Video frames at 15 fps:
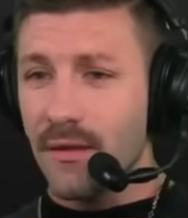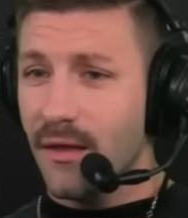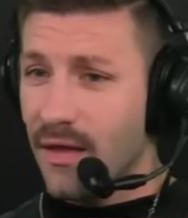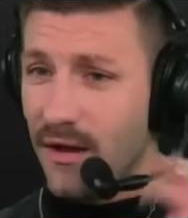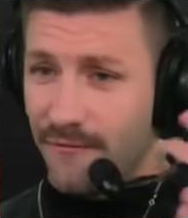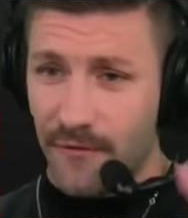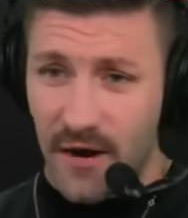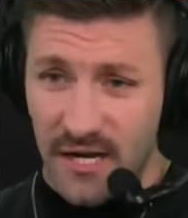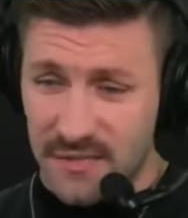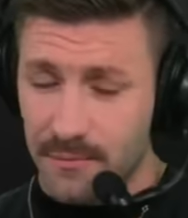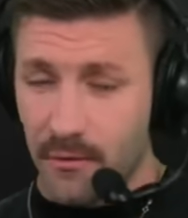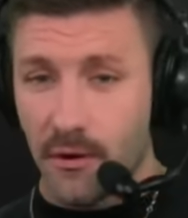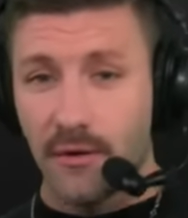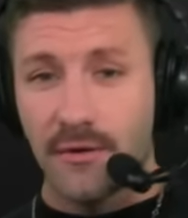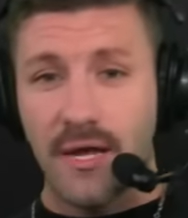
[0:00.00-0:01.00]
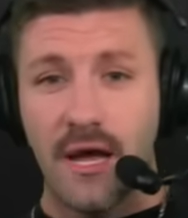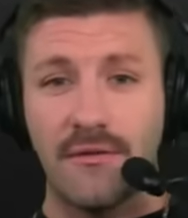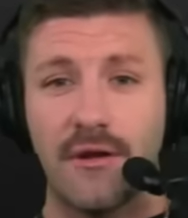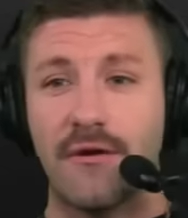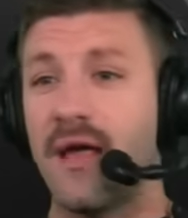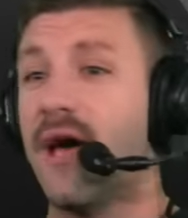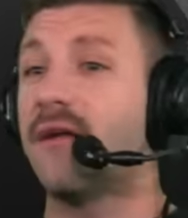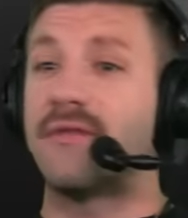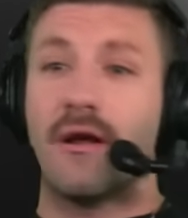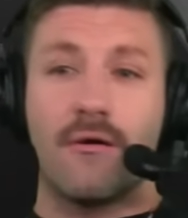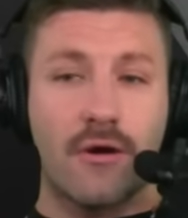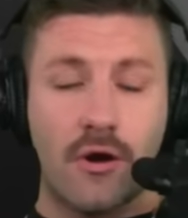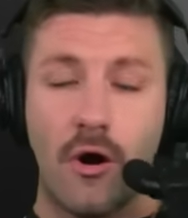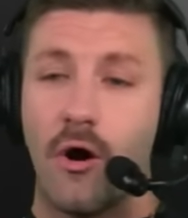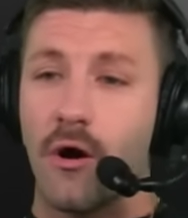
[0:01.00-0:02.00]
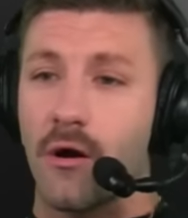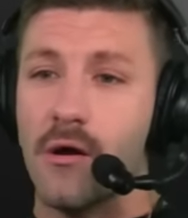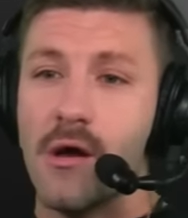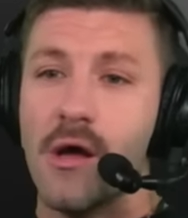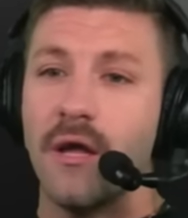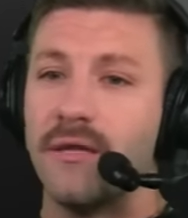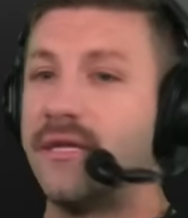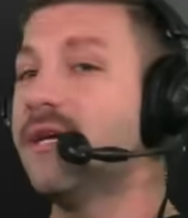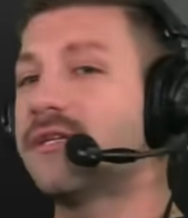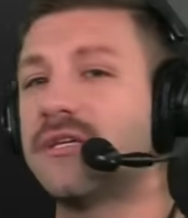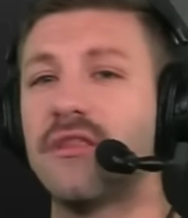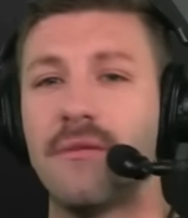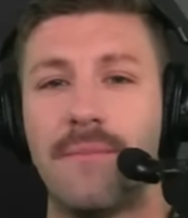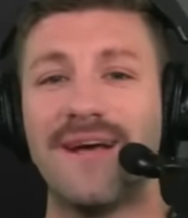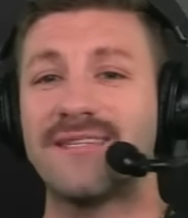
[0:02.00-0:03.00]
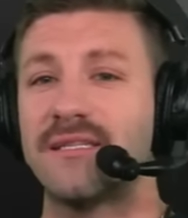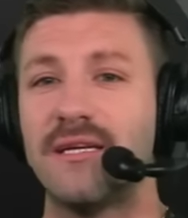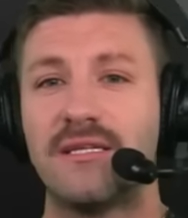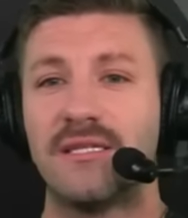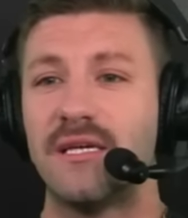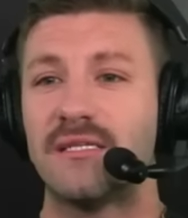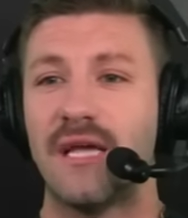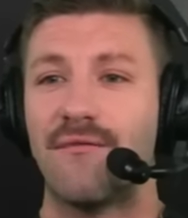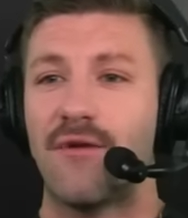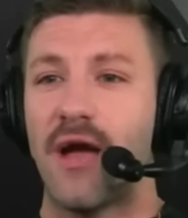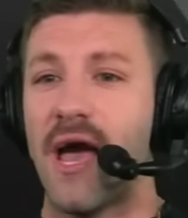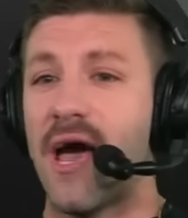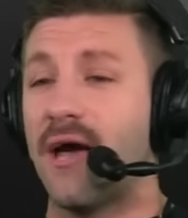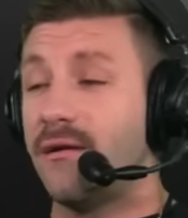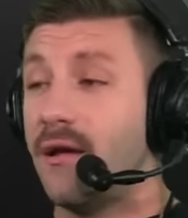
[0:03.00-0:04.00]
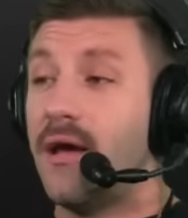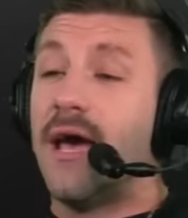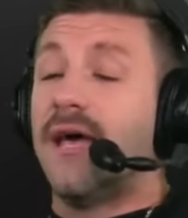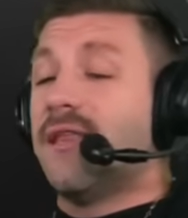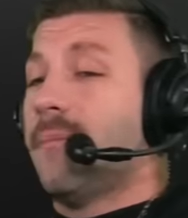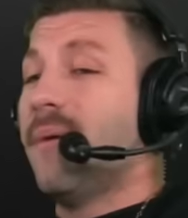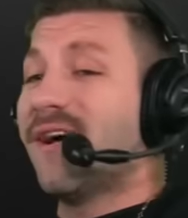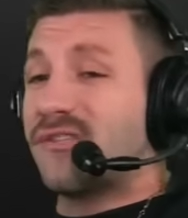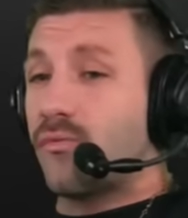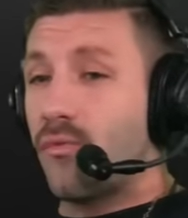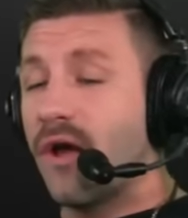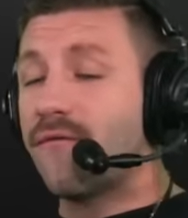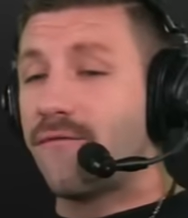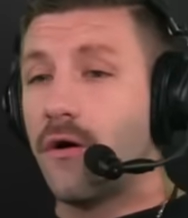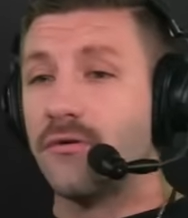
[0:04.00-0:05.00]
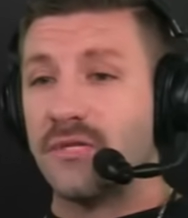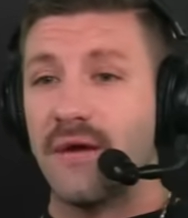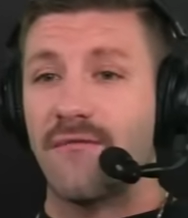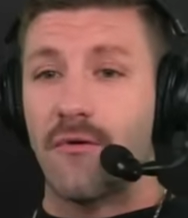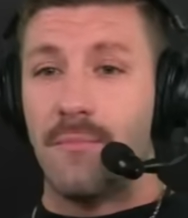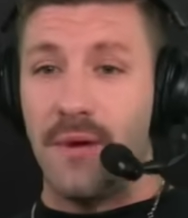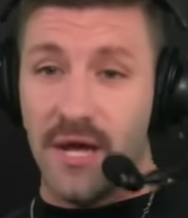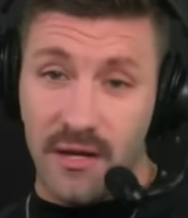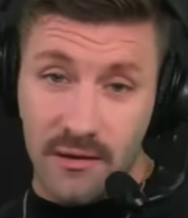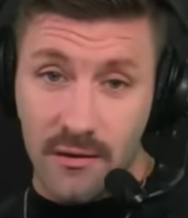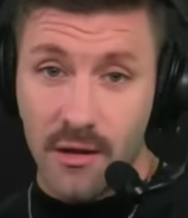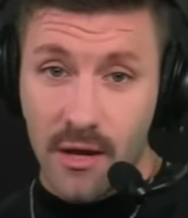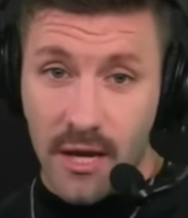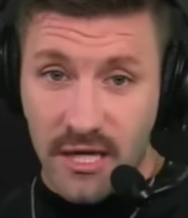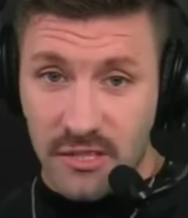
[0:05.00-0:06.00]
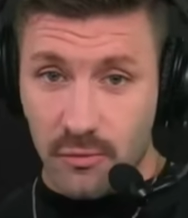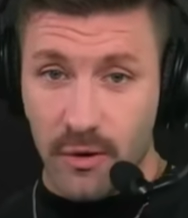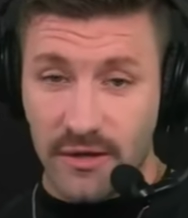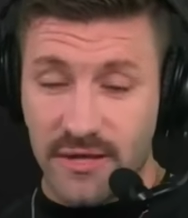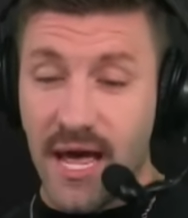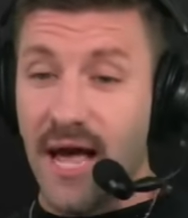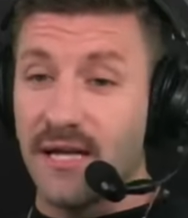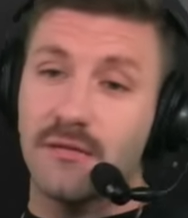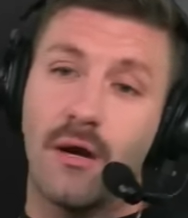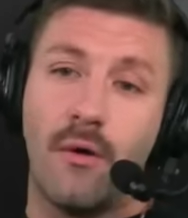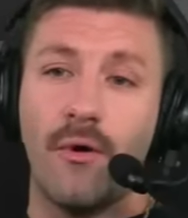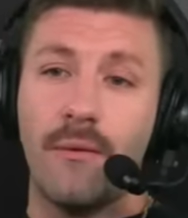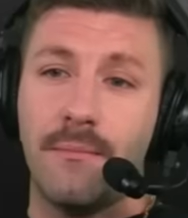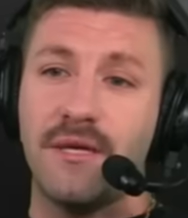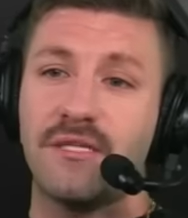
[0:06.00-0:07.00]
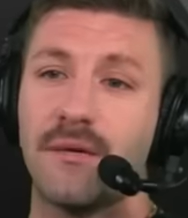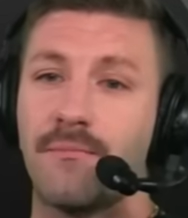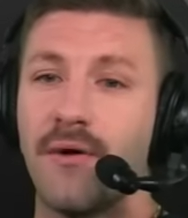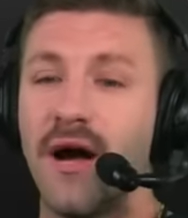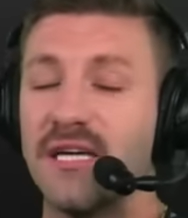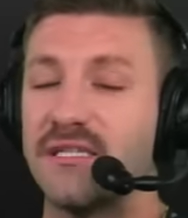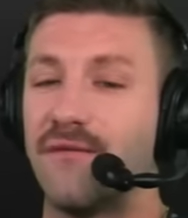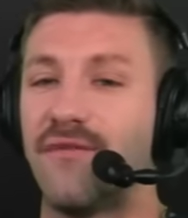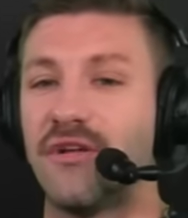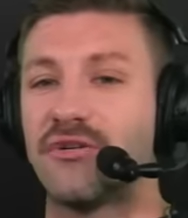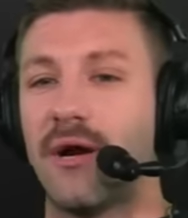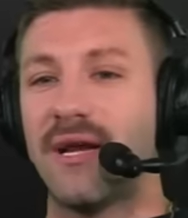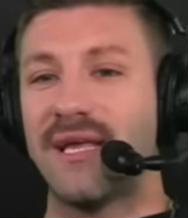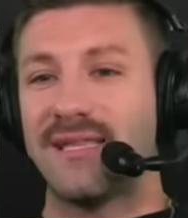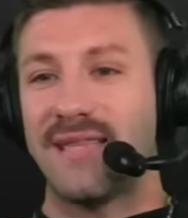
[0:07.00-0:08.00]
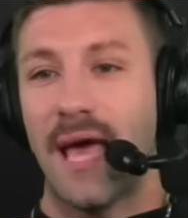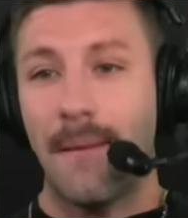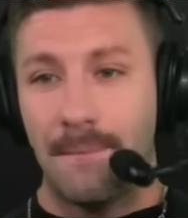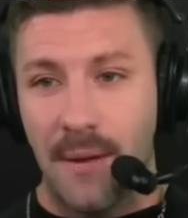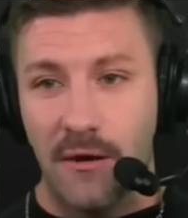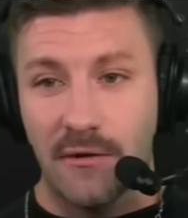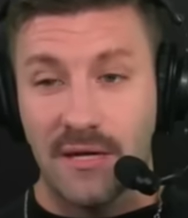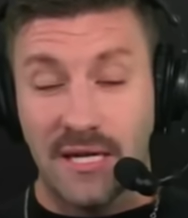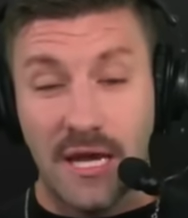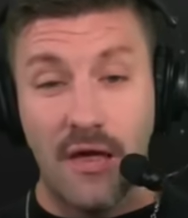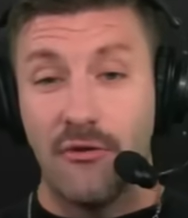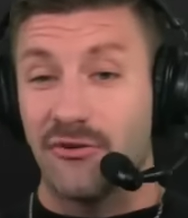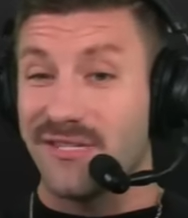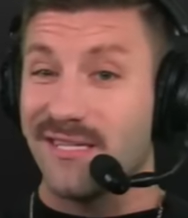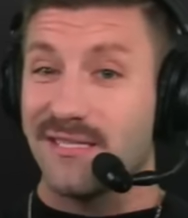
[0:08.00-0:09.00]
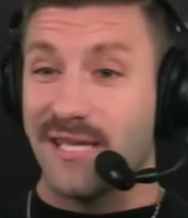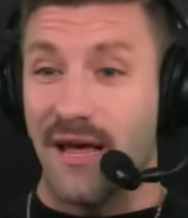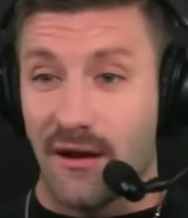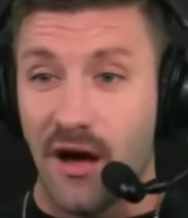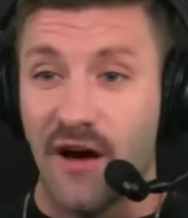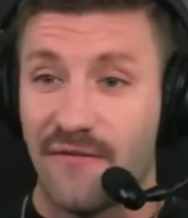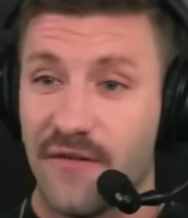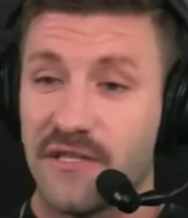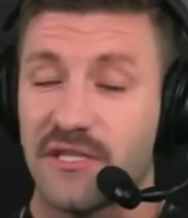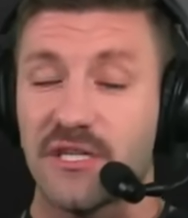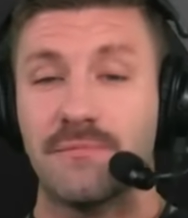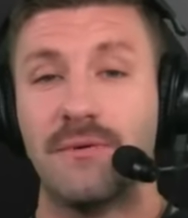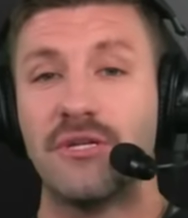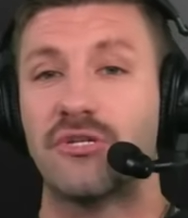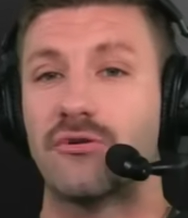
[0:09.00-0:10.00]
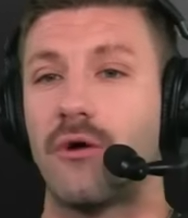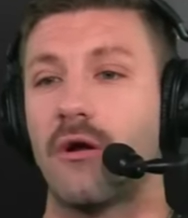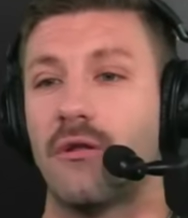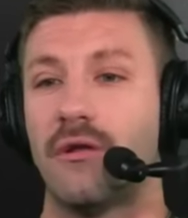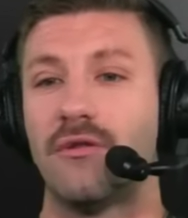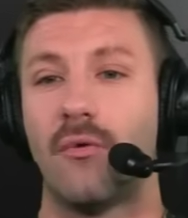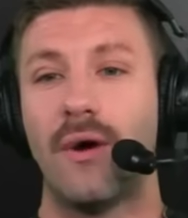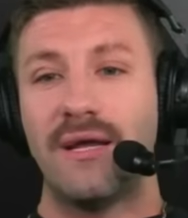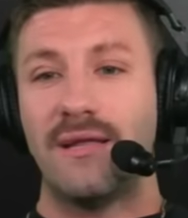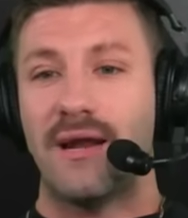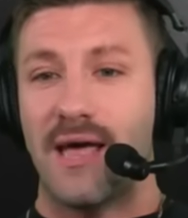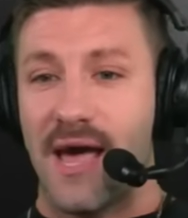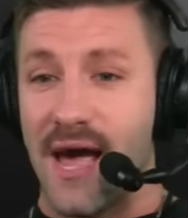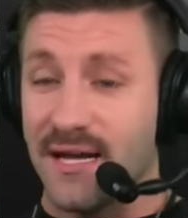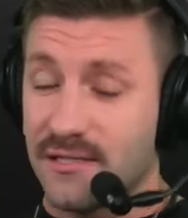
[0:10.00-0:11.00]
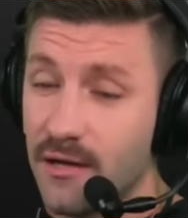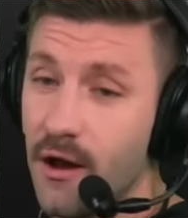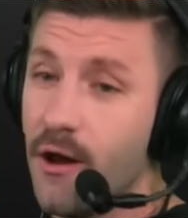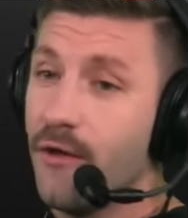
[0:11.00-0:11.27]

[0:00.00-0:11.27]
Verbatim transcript: They have Foster Moreau down there now, Derek Carr. DC, the best DC's ever had and the best Renfrow's ever been is with that. So I wouldn't be surprised if they try to get that pairing together since that offense has been struggling the way that it has.